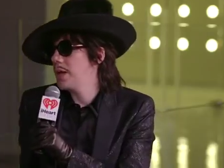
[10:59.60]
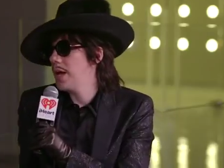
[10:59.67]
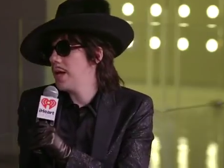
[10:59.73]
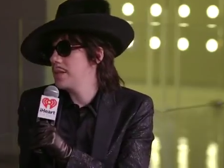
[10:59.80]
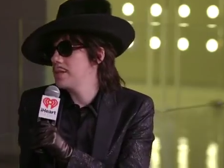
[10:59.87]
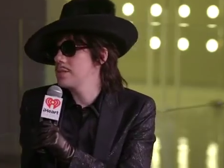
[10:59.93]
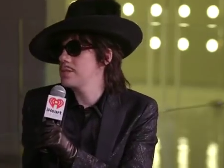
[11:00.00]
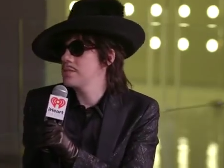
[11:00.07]

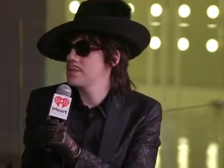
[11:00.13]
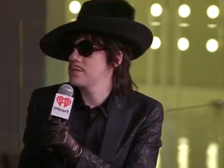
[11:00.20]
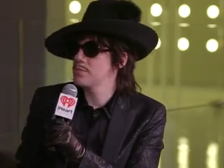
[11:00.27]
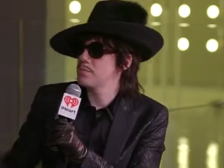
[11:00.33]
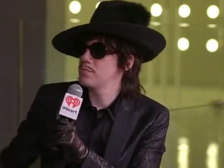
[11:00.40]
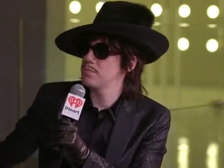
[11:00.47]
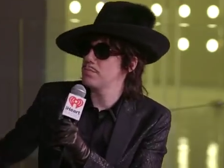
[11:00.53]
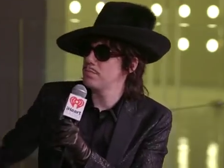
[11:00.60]
as
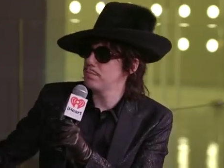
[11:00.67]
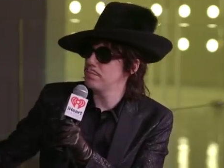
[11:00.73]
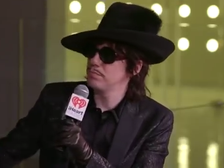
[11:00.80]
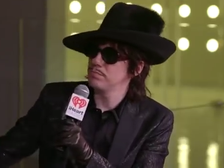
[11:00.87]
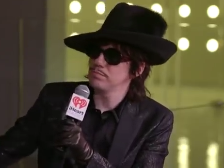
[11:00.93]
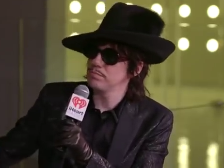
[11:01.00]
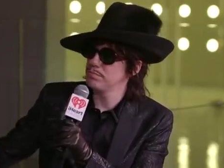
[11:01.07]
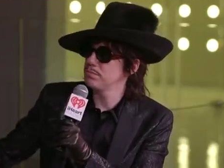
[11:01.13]

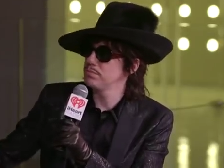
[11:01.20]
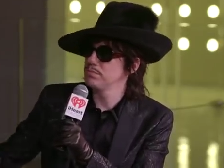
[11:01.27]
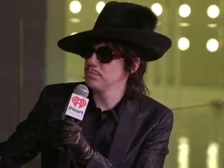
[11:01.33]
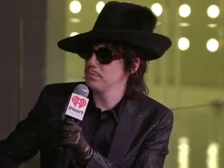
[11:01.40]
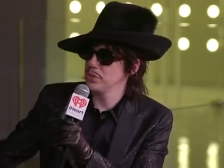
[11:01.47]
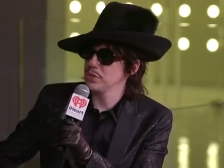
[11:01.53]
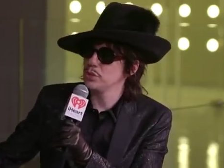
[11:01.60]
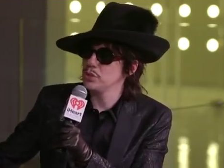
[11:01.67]

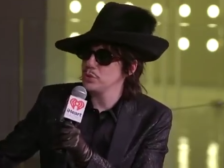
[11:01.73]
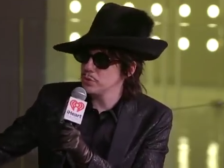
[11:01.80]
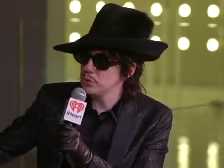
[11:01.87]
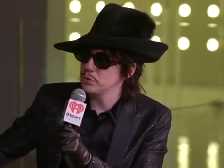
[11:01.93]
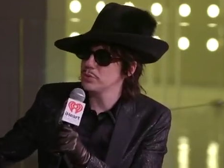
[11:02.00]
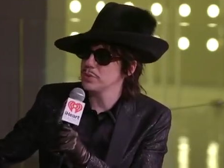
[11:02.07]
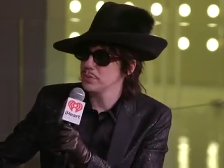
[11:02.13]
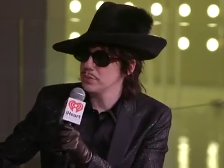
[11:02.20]
you
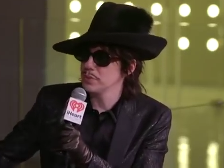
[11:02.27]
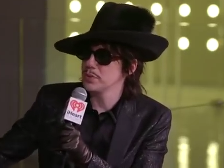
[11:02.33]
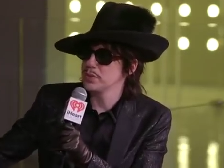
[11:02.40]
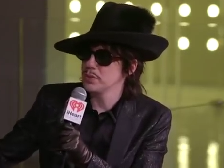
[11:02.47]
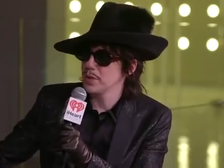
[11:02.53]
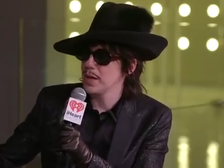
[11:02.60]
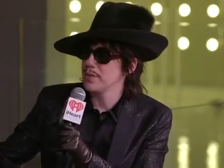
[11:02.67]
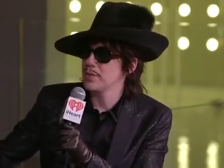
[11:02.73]
do when
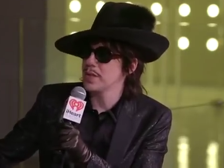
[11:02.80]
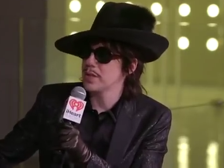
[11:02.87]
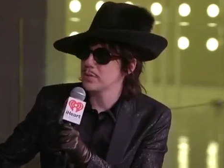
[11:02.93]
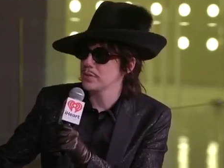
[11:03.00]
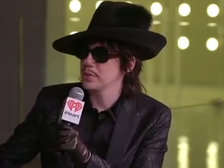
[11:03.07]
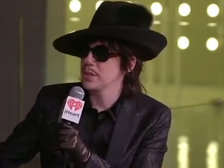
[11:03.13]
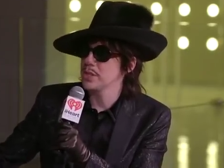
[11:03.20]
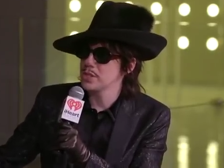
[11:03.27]
you have that
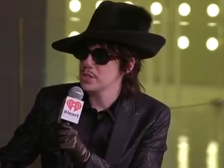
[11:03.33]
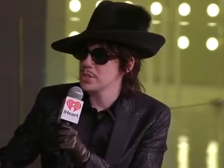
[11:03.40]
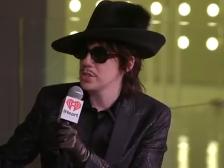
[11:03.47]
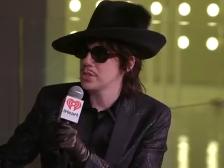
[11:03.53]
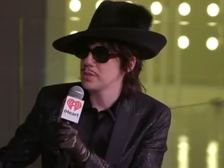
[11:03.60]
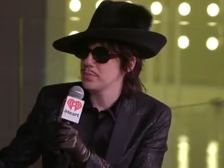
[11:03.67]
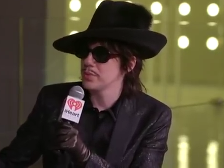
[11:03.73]
relationship.